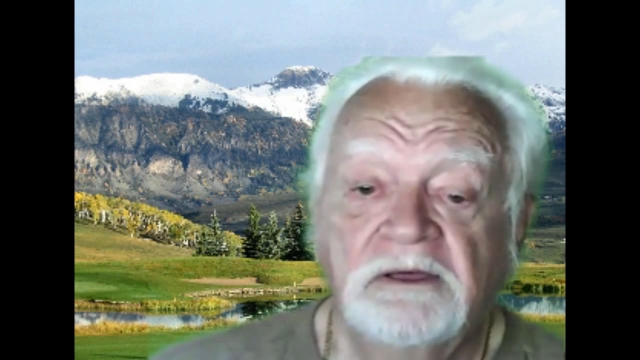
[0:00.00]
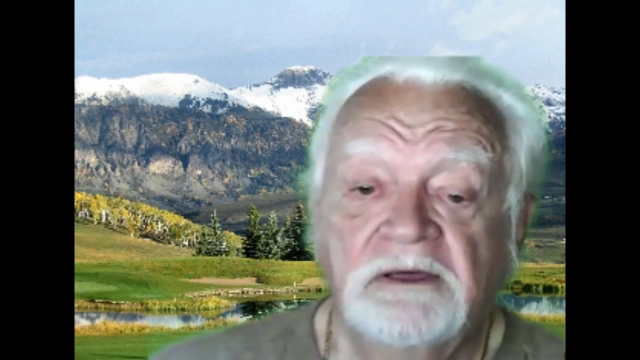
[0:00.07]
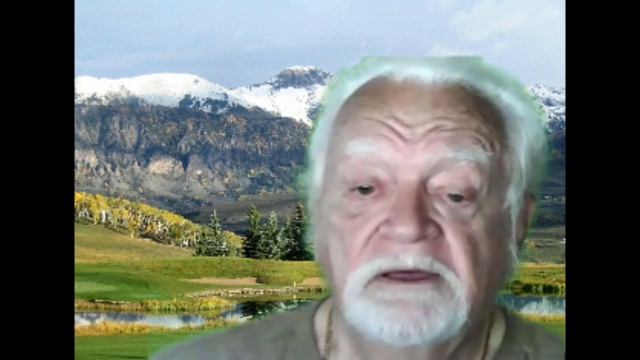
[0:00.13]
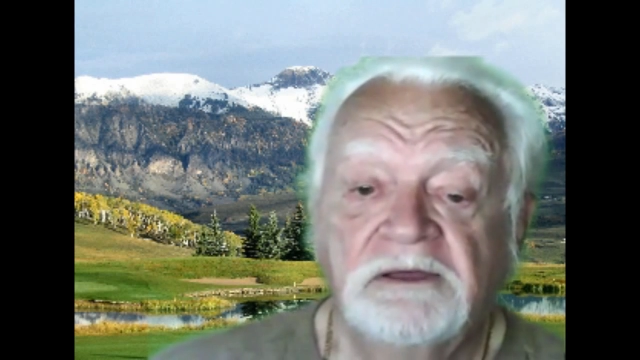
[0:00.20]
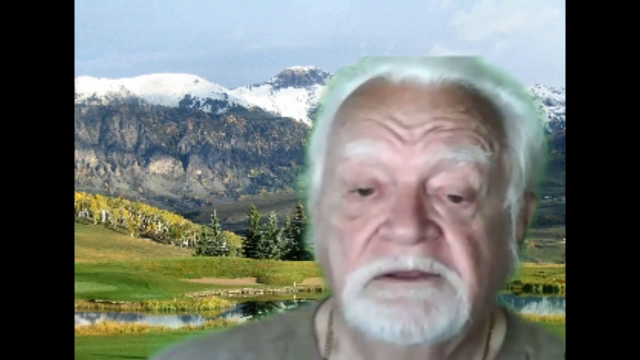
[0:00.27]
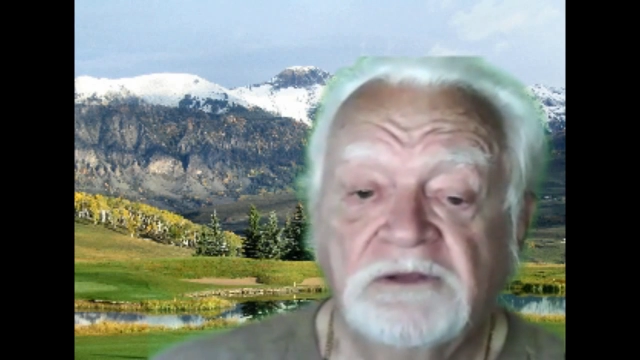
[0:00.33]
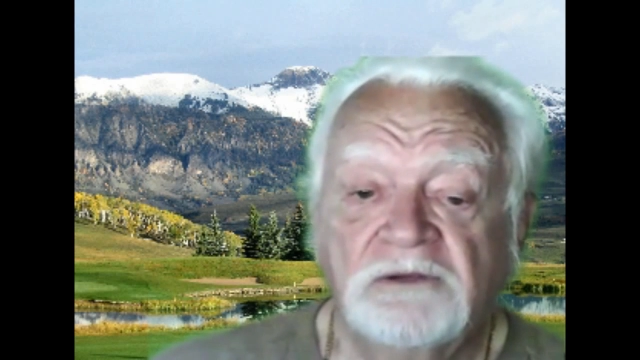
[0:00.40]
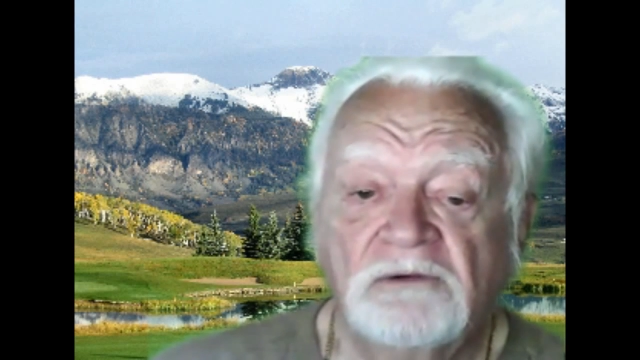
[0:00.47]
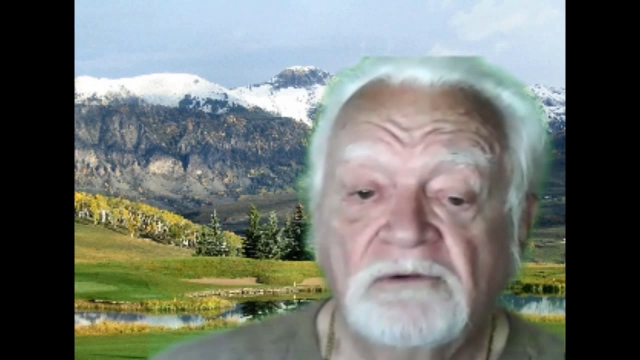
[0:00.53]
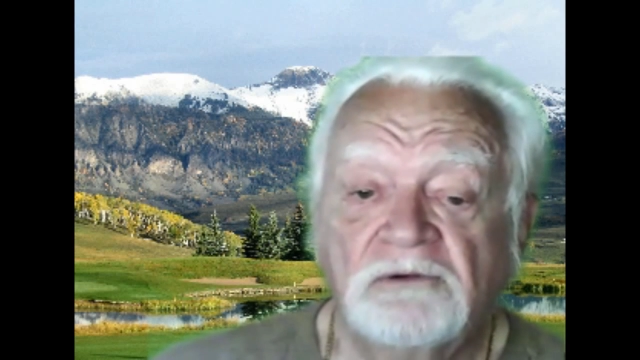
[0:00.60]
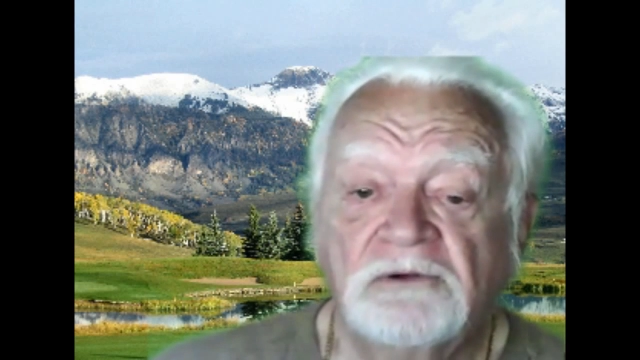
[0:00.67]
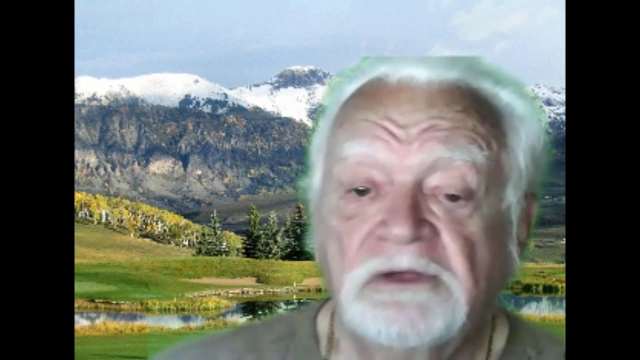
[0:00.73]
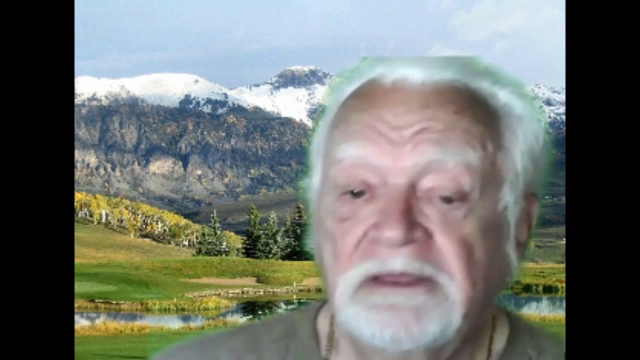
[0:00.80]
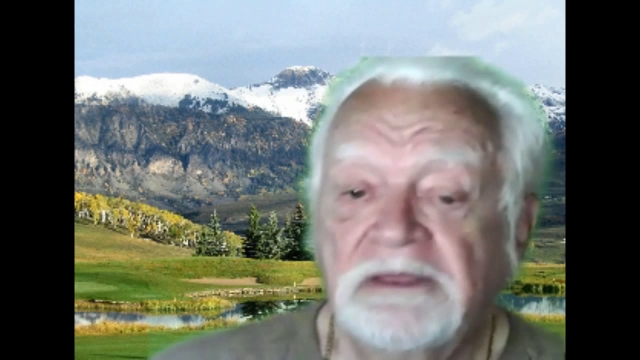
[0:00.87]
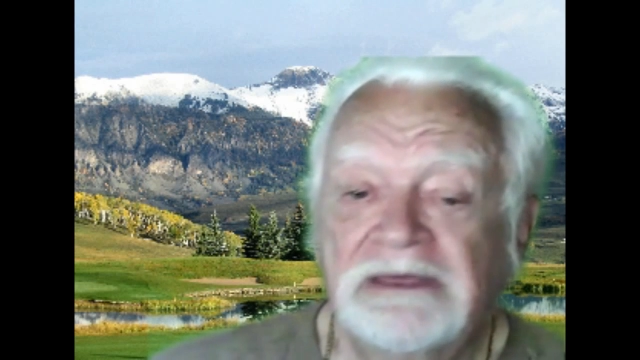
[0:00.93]
and told
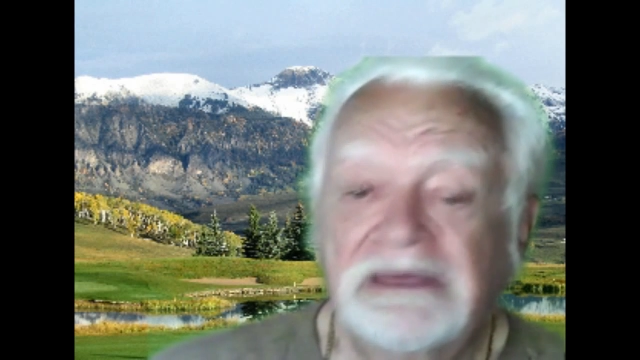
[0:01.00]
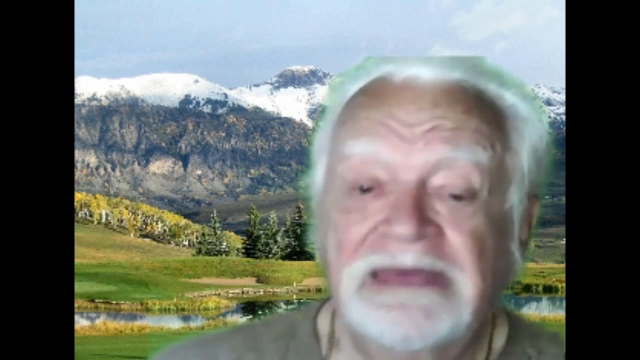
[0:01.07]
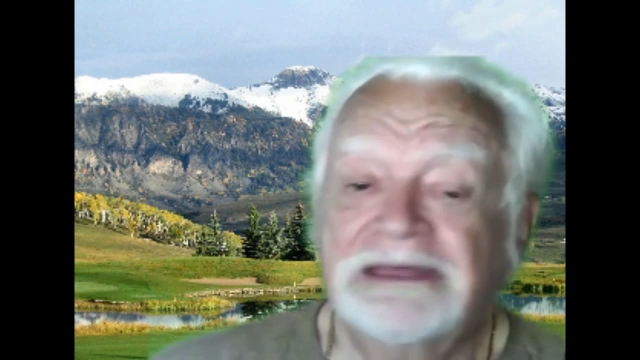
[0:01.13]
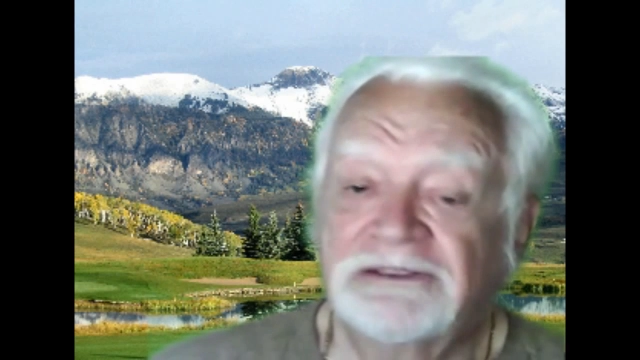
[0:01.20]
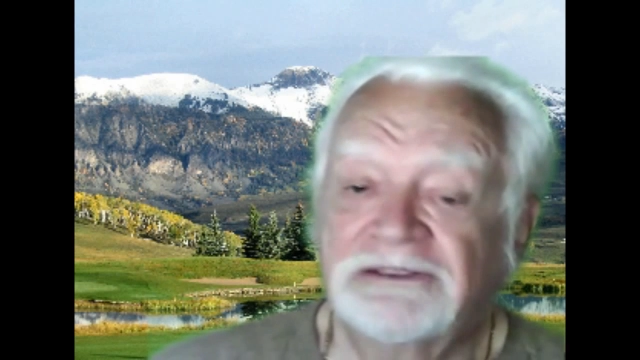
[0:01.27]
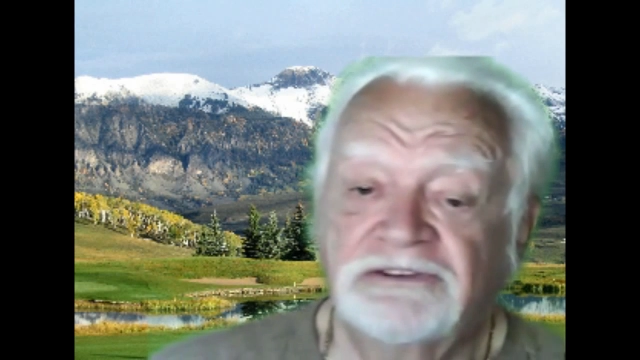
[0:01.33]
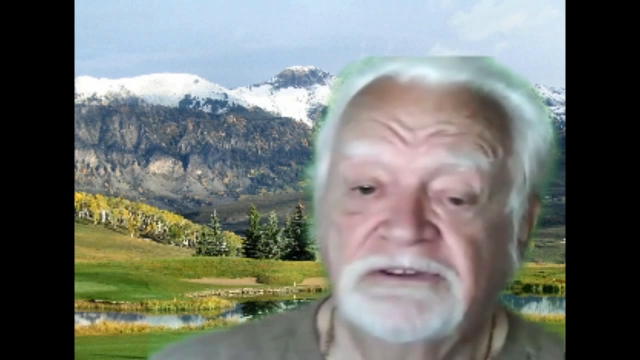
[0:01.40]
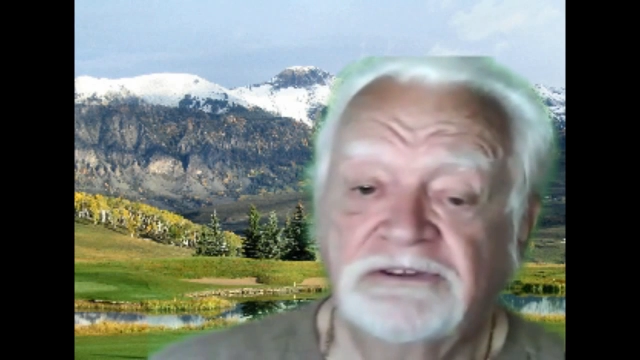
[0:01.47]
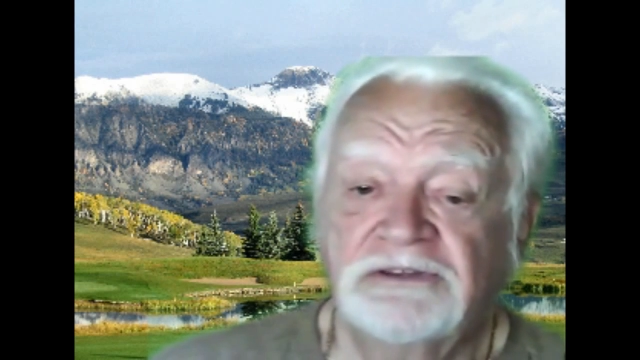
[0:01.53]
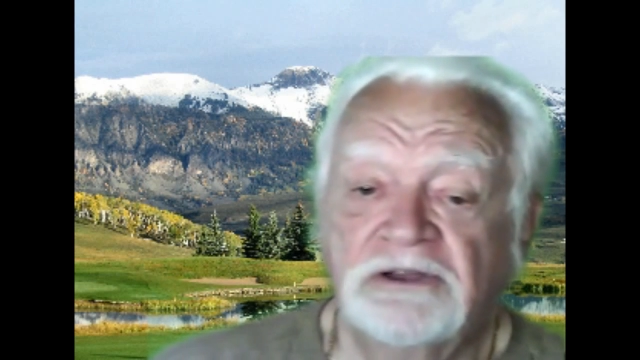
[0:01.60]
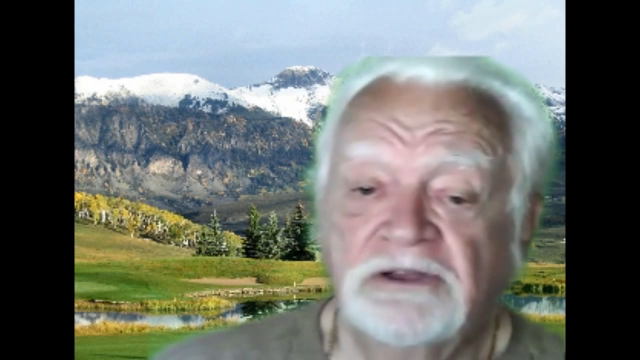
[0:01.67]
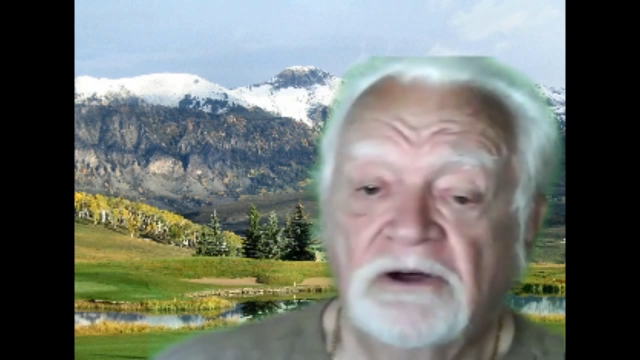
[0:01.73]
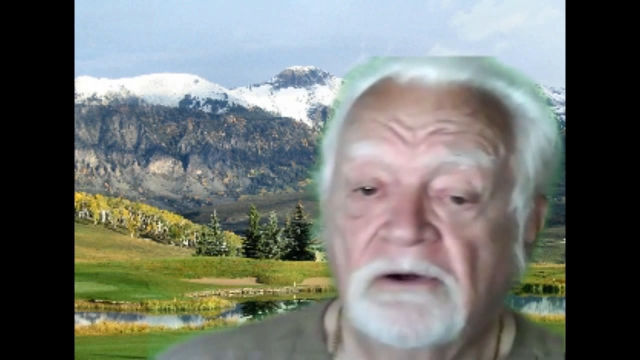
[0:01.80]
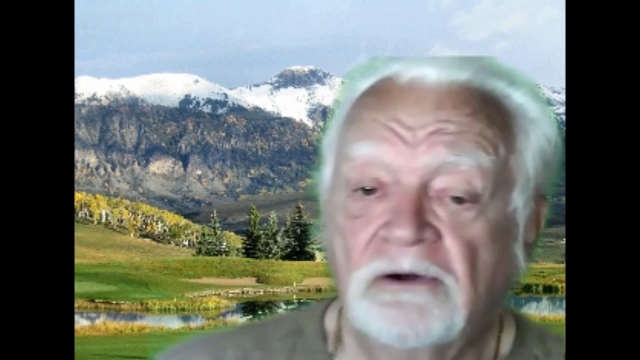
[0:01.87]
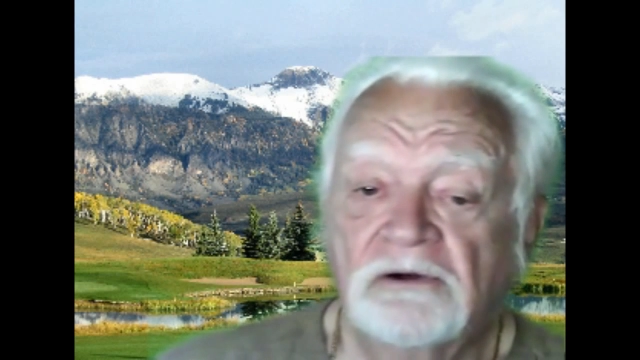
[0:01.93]
her to exit the
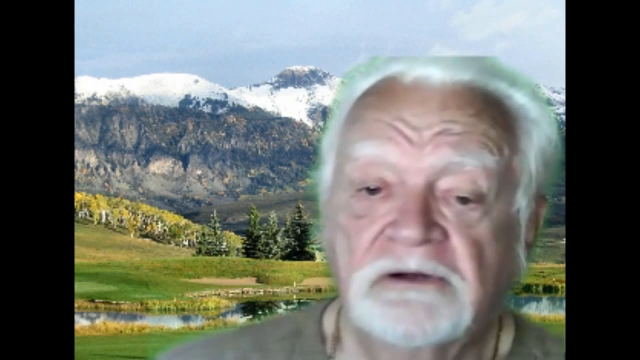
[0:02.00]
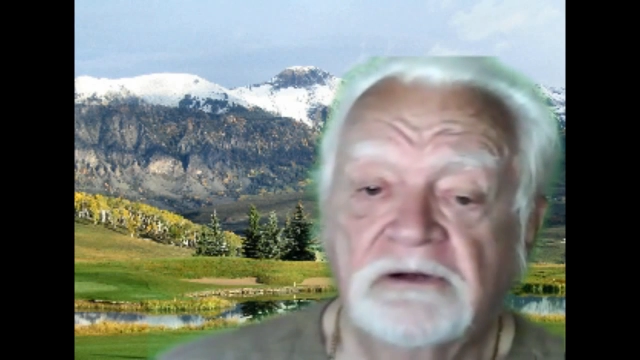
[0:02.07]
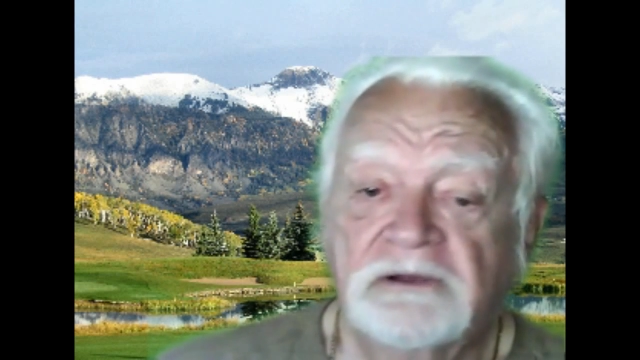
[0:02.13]
car